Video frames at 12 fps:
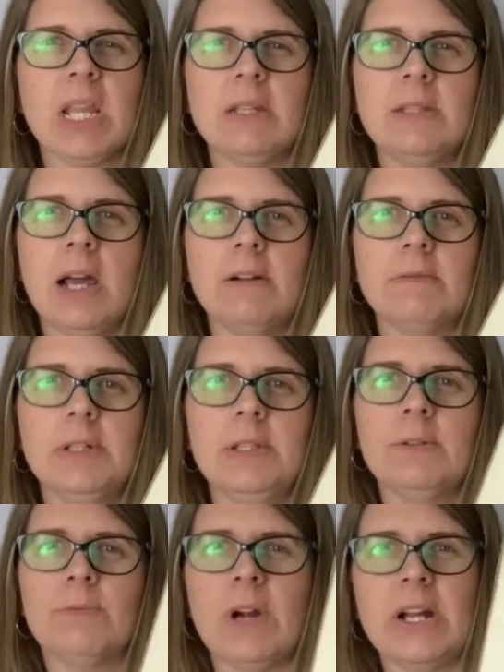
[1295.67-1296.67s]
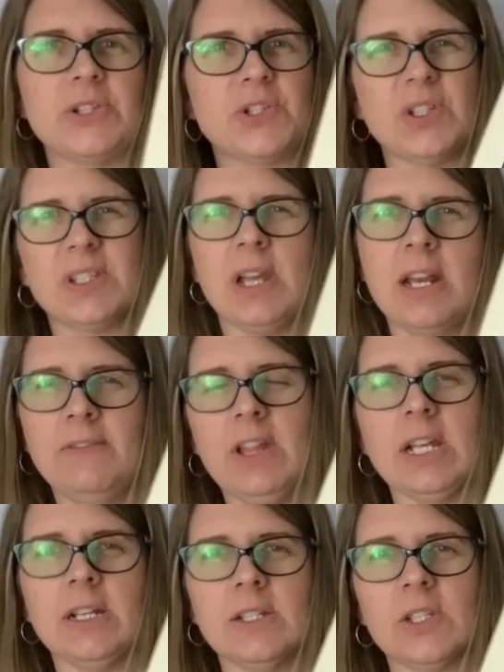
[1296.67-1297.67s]
not really rust, just kind of
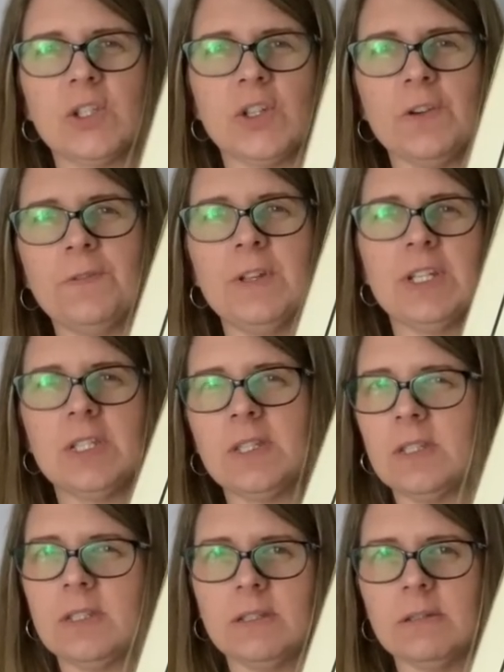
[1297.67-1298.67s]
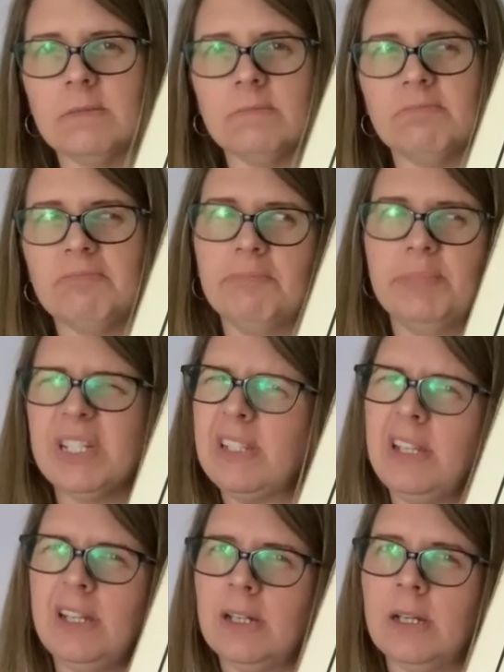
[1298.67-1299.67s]
like a surface
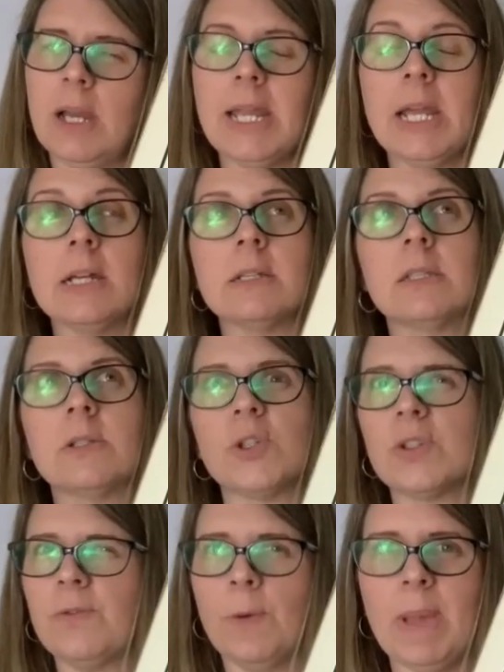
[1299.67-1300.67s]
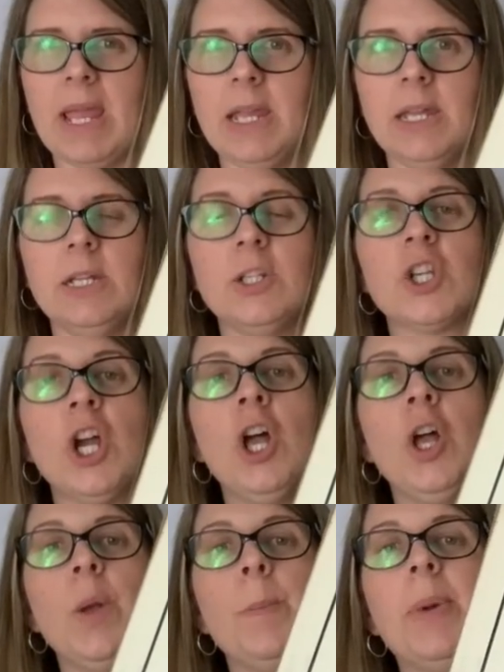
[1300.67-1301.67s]
patina, I guess, just from age.
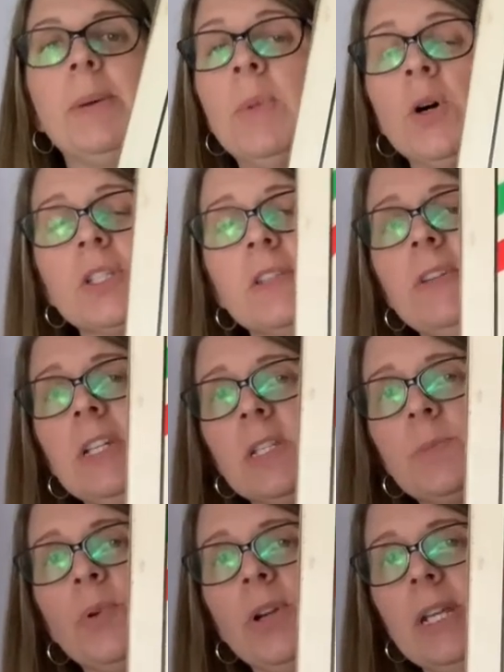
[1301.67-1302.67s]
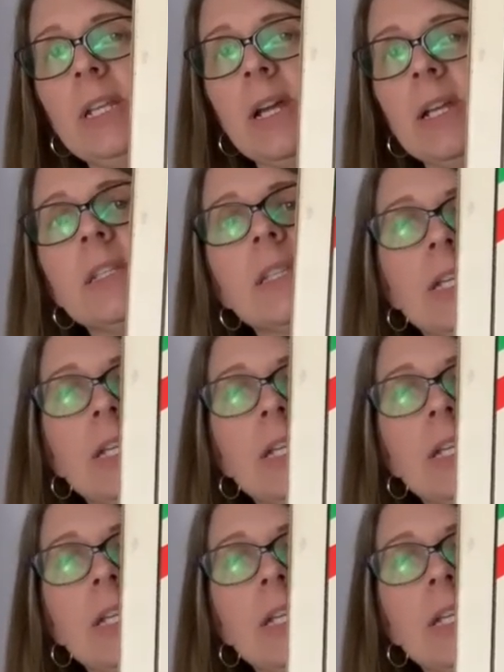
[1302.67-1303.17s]
But most of it is pretty nice